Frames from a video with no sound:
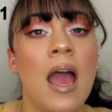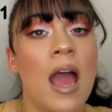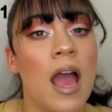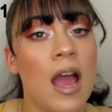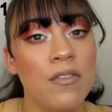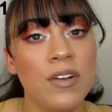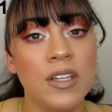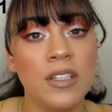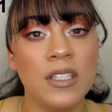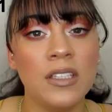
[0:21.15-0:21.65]

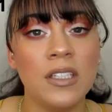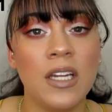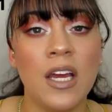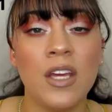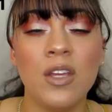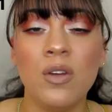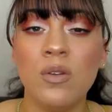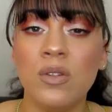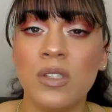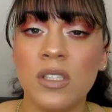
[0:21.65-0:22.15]
Everything that
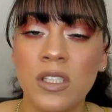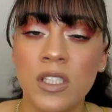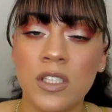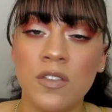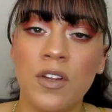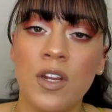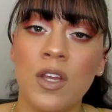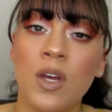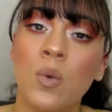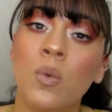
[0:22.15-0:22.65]
I use in this
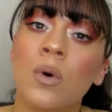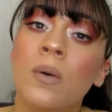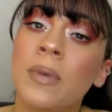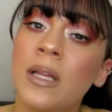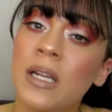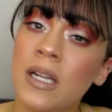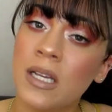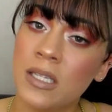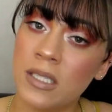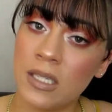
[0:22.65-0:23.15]
video will
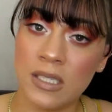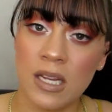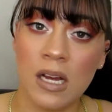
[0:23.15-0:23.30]
be listed